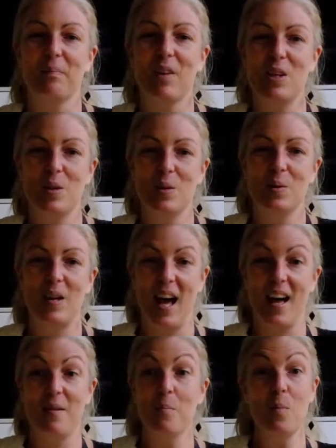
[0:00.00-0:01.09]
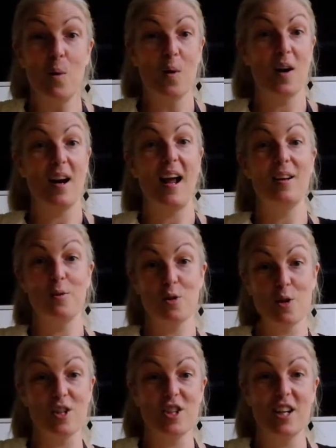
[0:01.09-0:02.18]
you get more
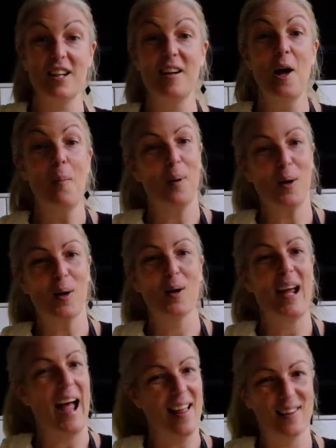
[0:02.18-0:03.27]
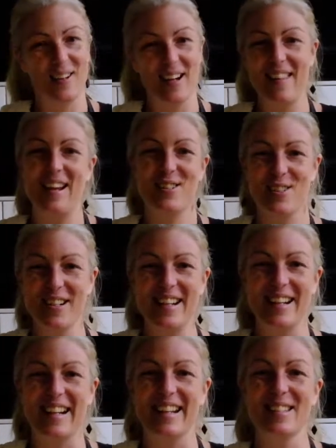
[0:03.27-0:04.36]
nutrition per calorie that you're
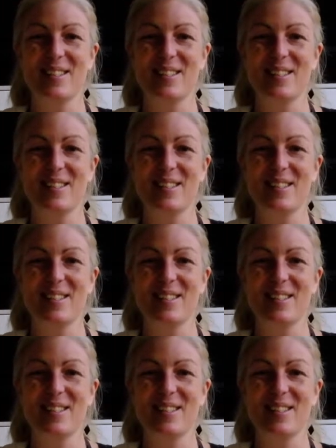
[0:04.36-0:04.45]
eating.